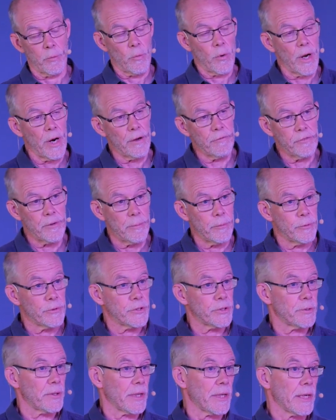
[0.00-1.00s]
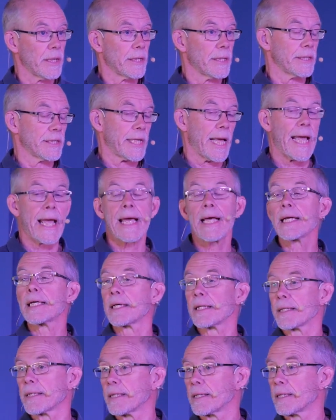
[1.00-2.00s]
One of them is
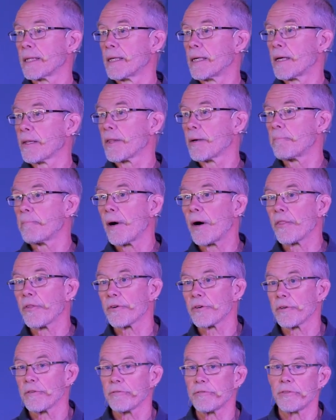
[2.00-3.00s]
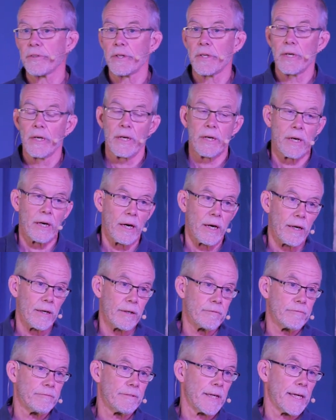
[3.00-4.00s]
Hannah, the mother
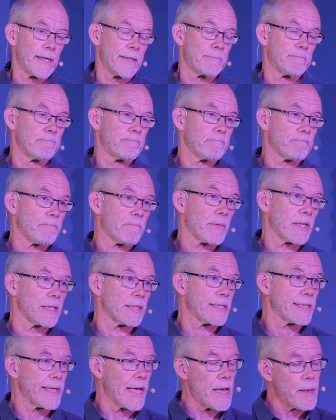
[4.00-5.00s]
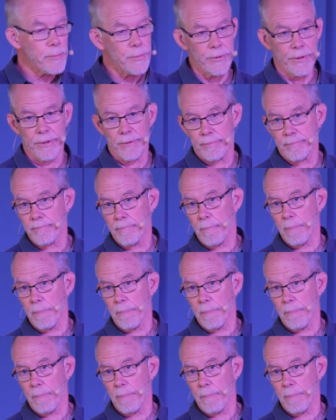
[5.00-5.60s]
of Samuel.